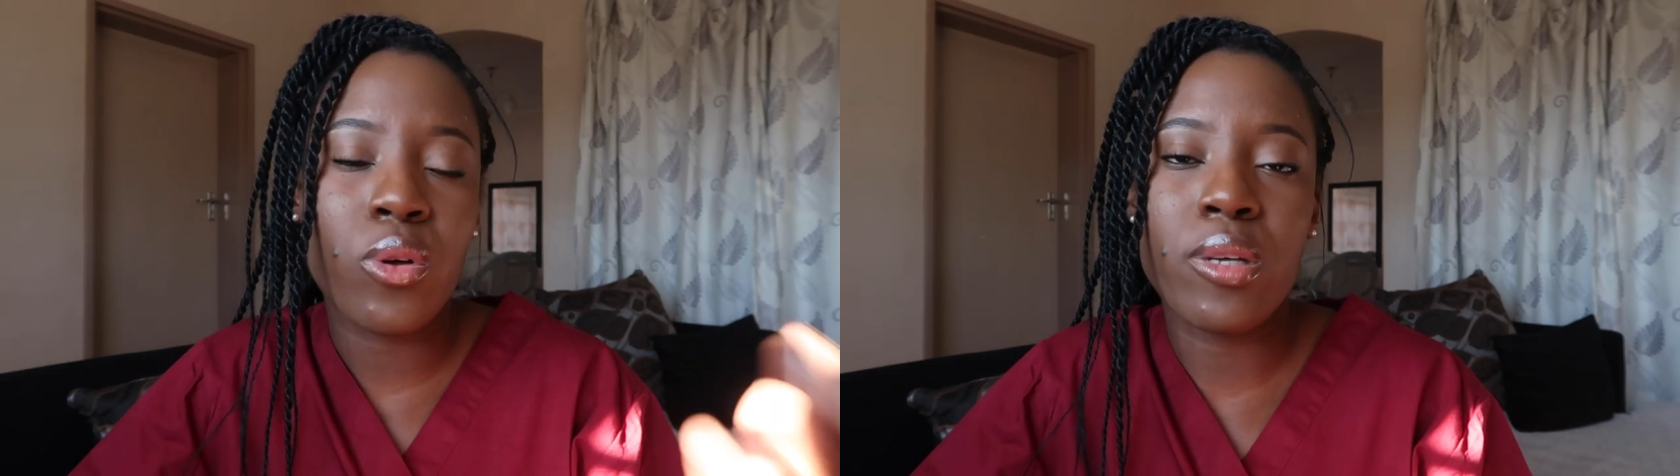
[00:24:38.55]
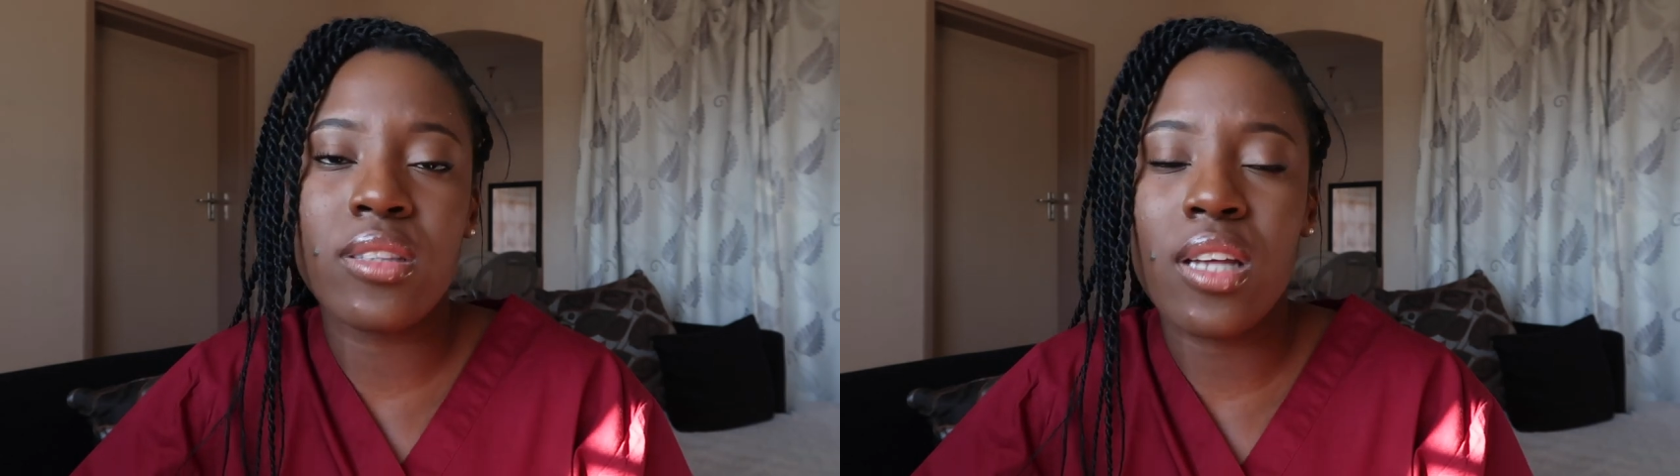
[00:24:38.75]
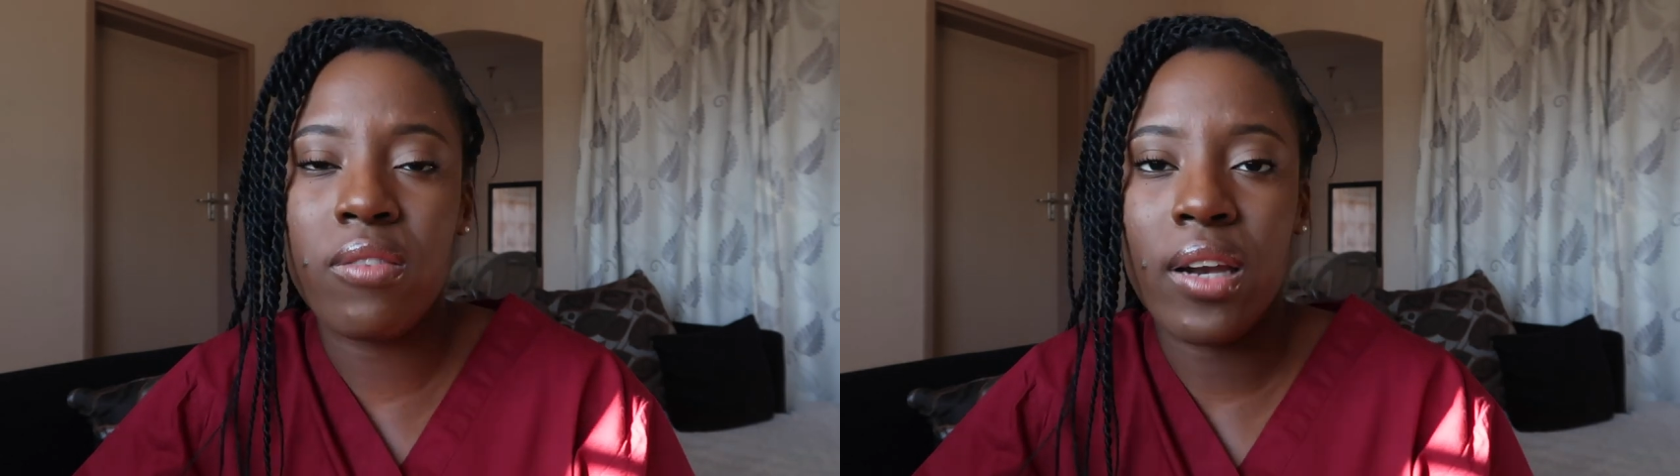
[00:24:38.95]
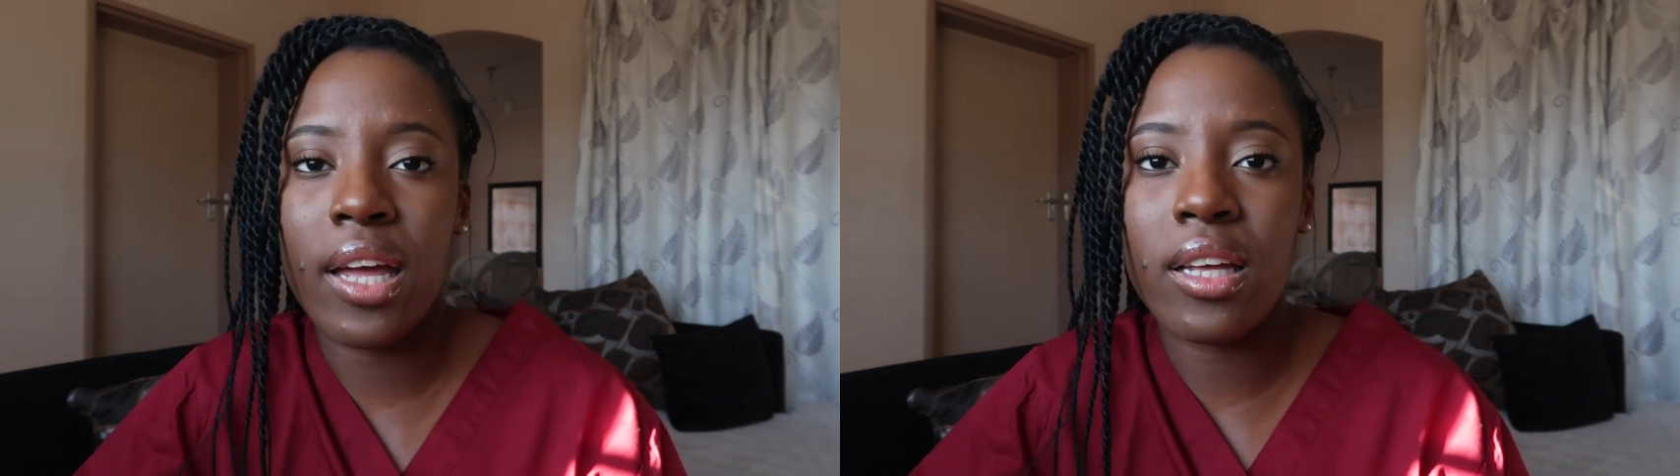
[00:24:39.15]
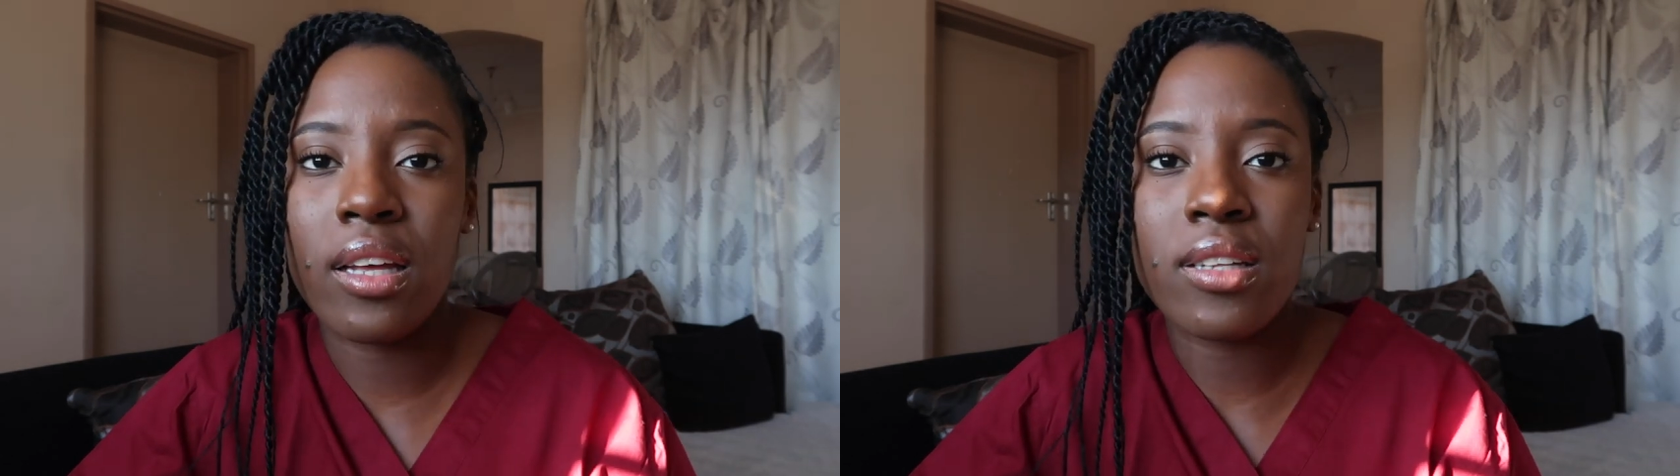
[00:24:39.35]
would be stuff
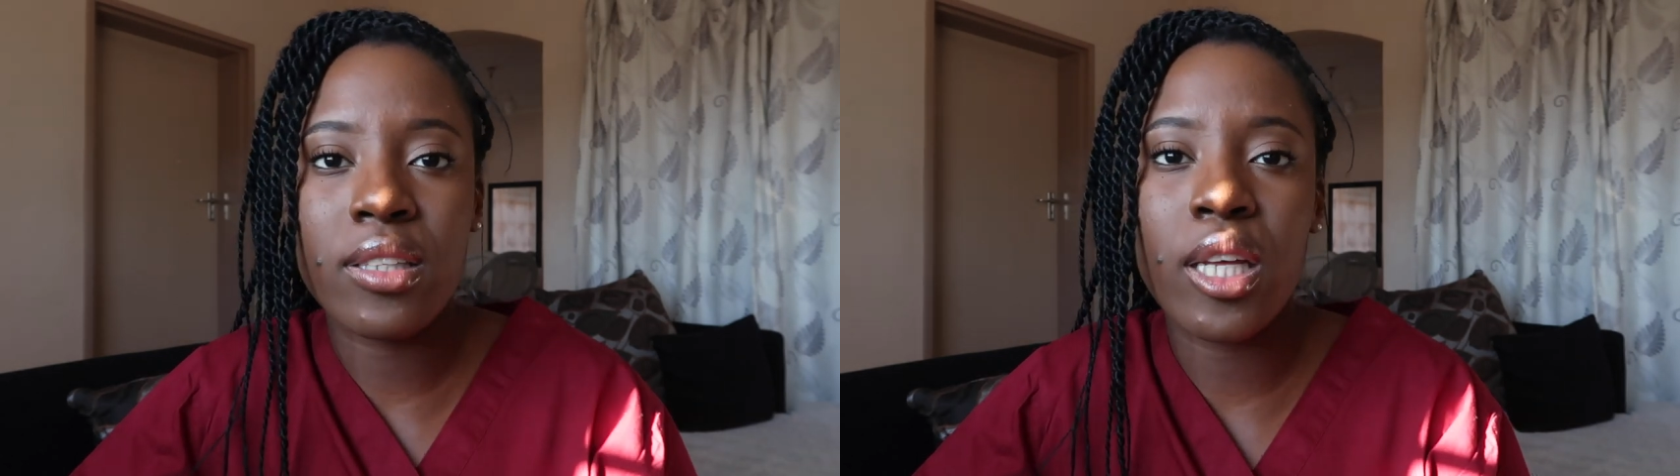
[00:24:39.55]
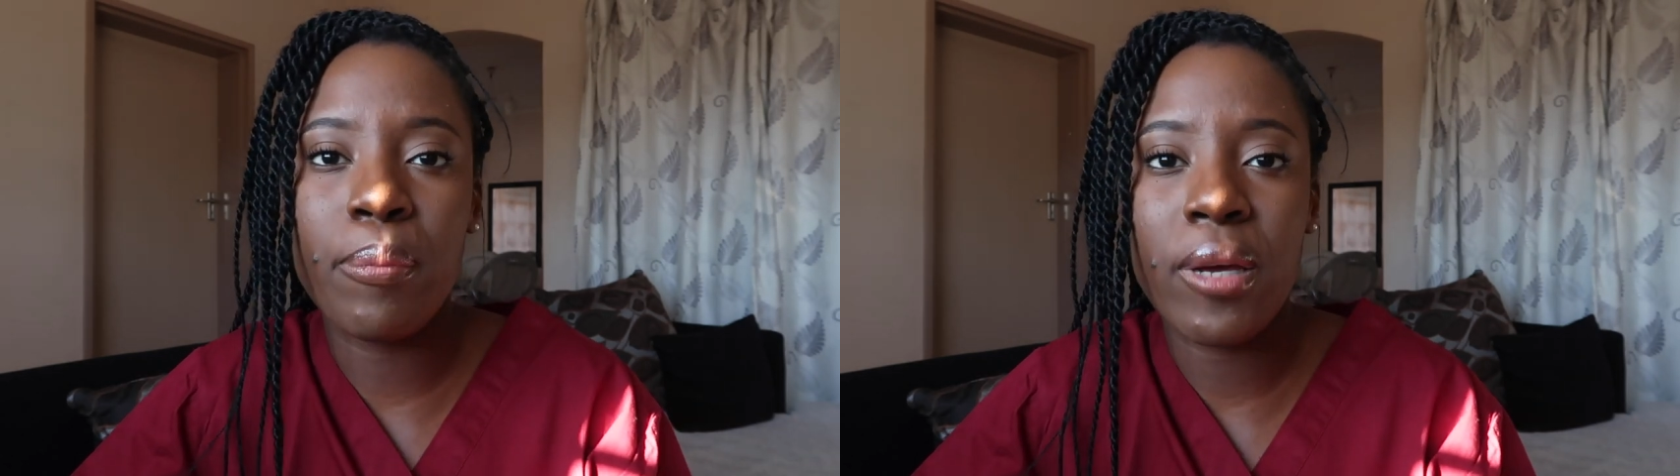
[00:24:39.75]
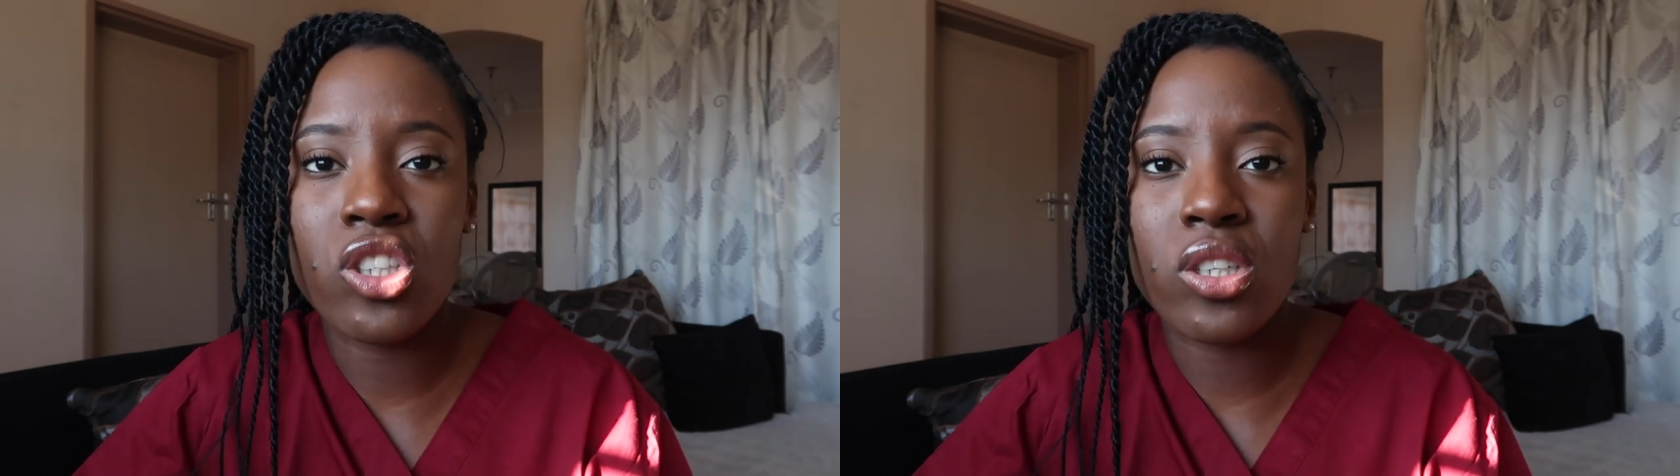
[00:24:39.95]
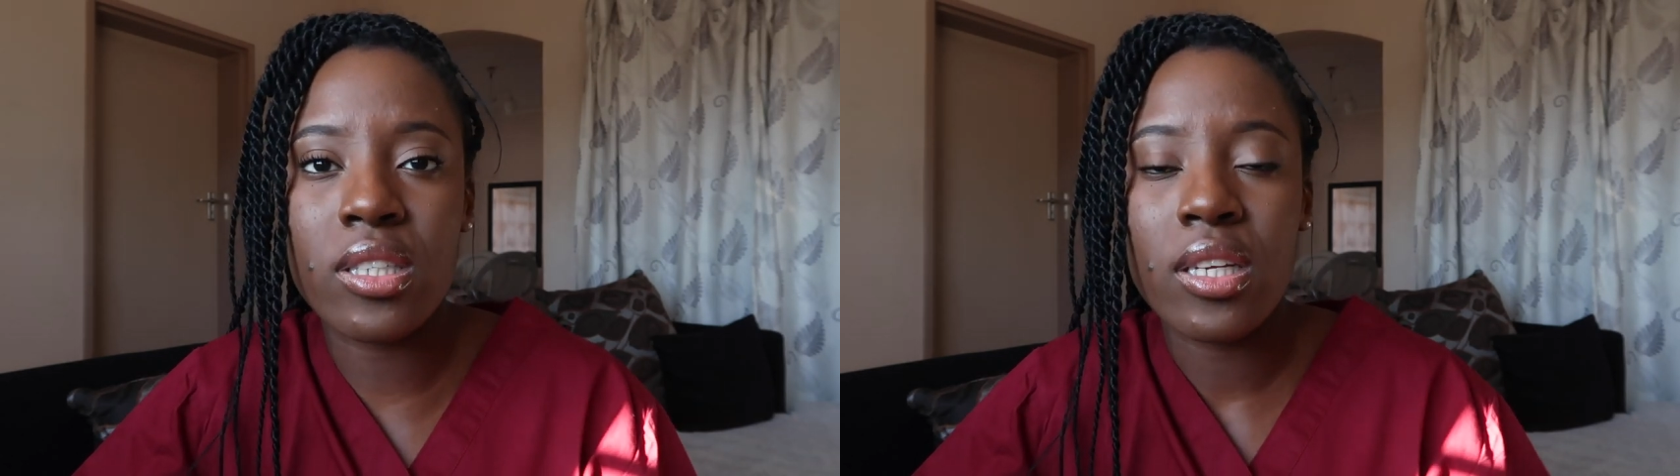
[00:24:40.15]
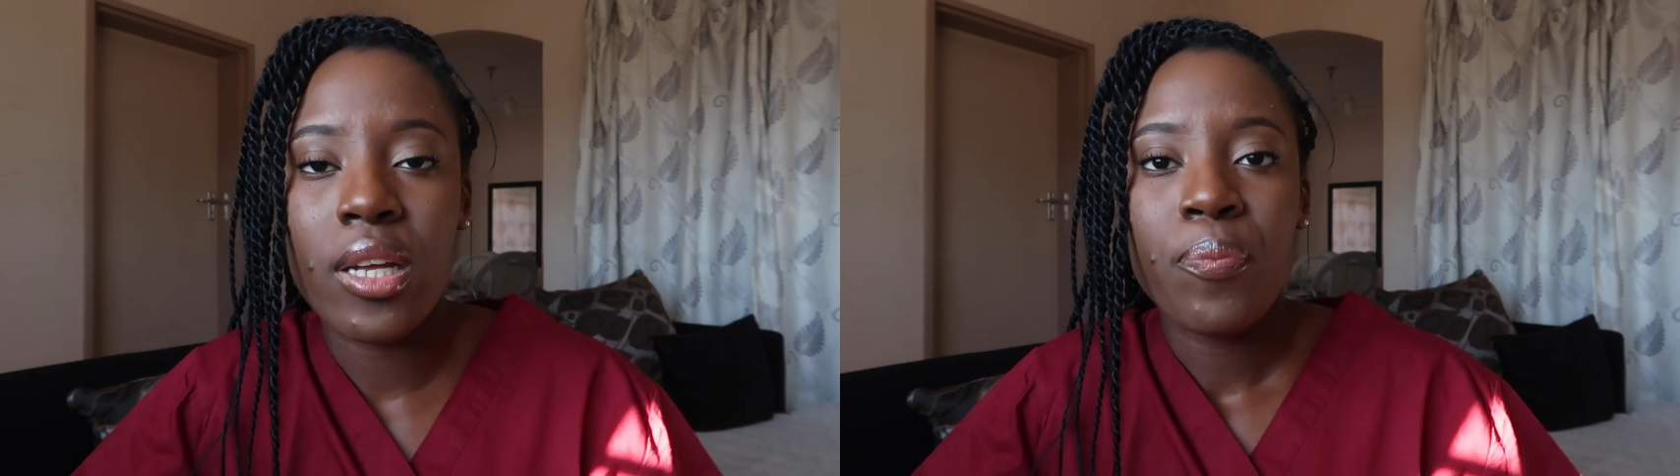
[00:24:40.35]
like asking a
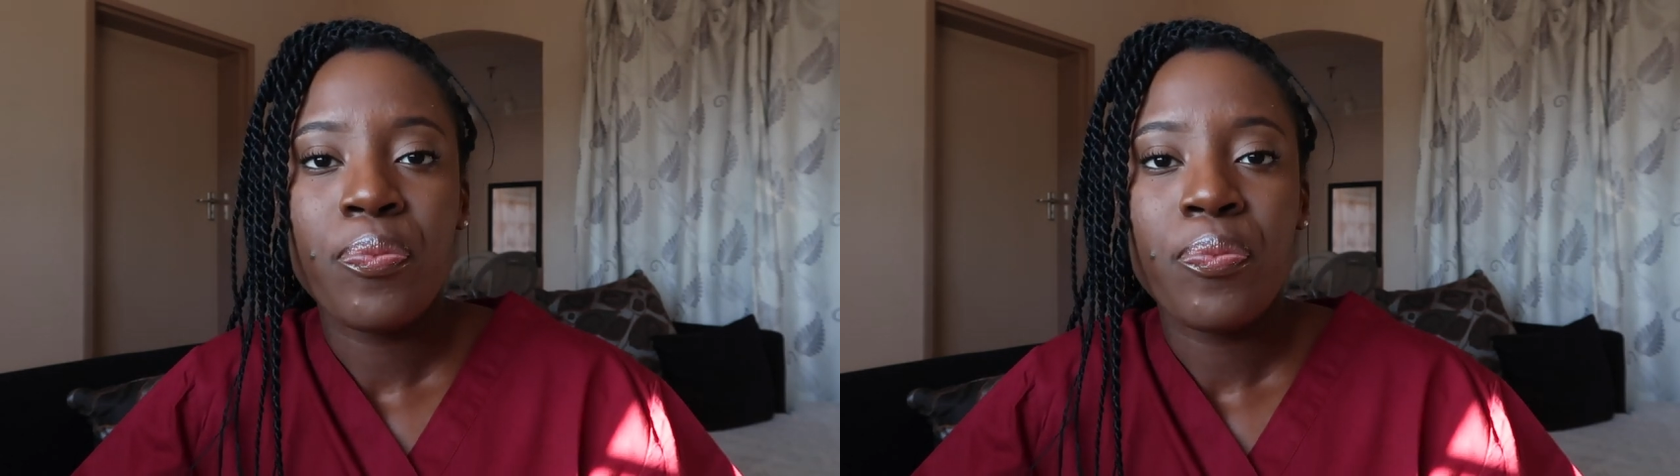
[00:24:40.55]
patient,